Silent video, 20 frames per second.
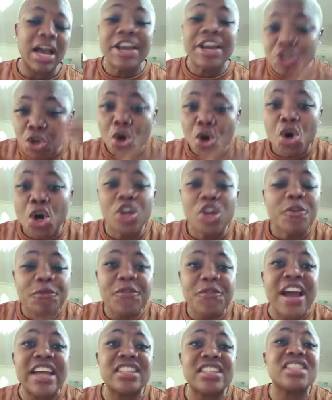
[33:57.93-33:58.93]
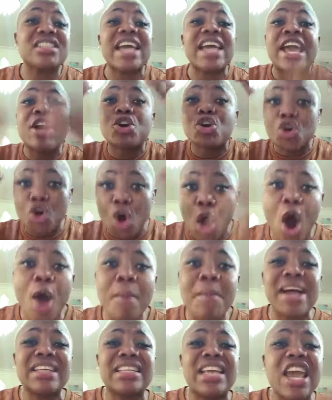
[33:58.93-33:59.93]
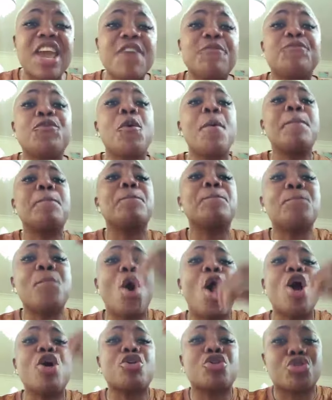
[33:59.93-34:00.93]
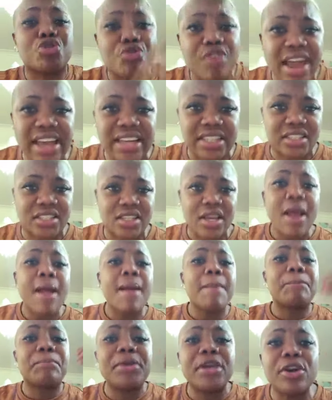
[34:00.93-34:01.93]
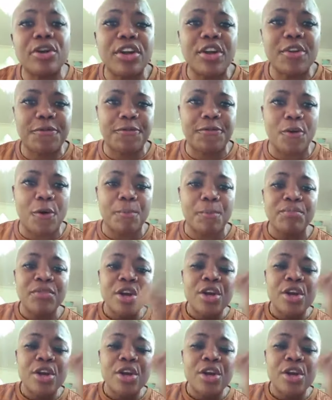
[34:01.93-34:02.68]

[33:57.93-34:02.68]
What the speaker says: And you're gonna fight it and come out even more great, beautiful.